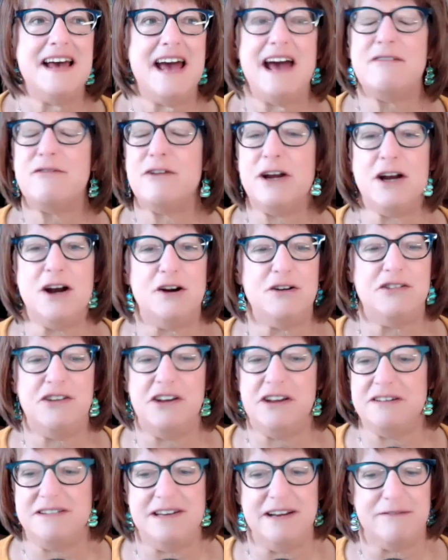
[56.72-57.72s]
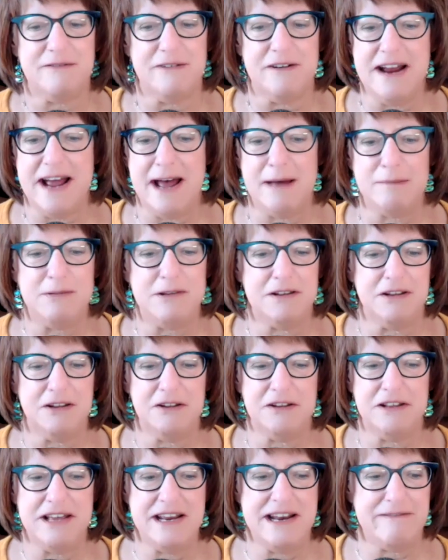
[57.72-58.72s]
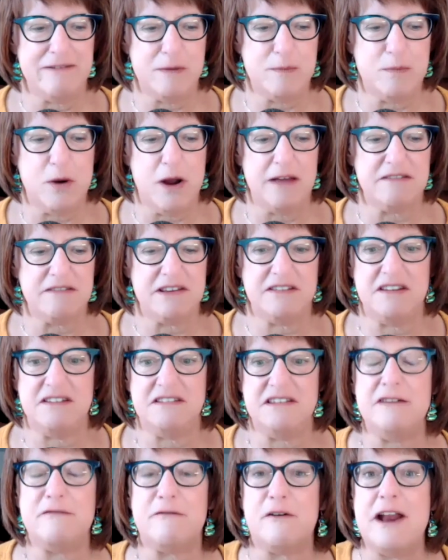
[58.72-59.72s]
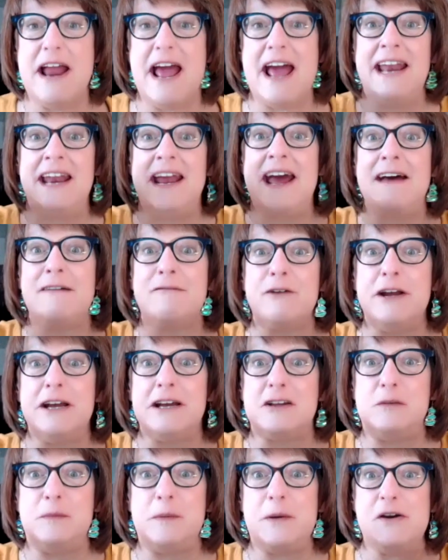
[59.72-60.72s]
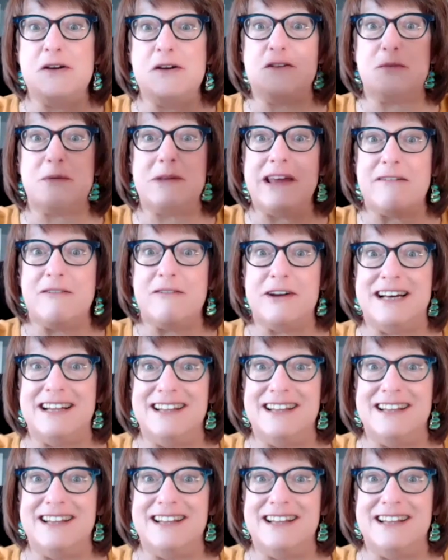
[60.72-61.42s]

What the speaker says: Every coach is different, absolutely, and every process is different, and every experience with every